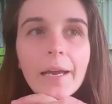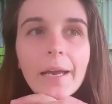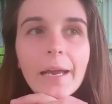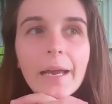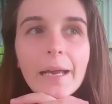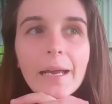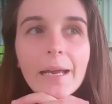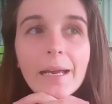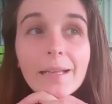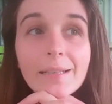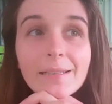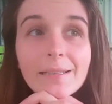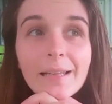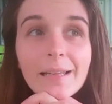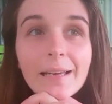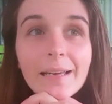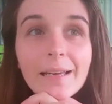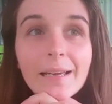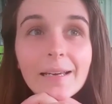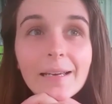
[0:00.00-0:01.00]
And they
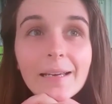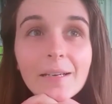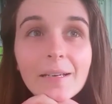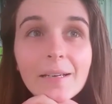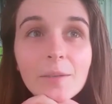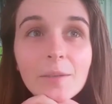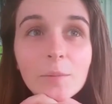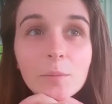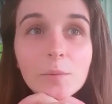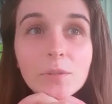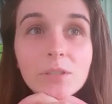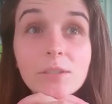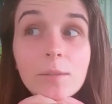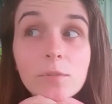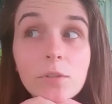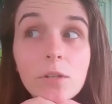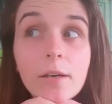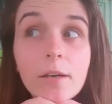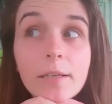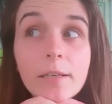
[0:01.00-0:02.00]
would
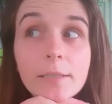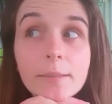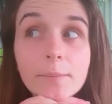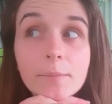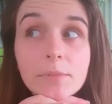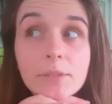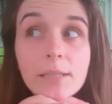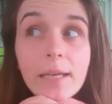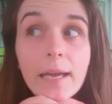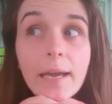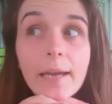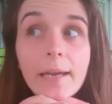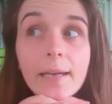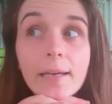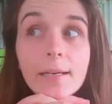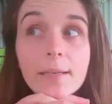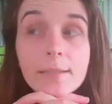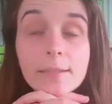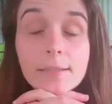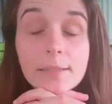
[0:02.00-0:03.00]
sometimes hang
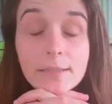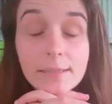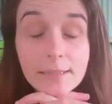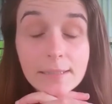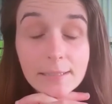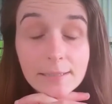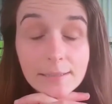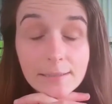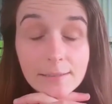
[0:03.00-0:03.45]
the dead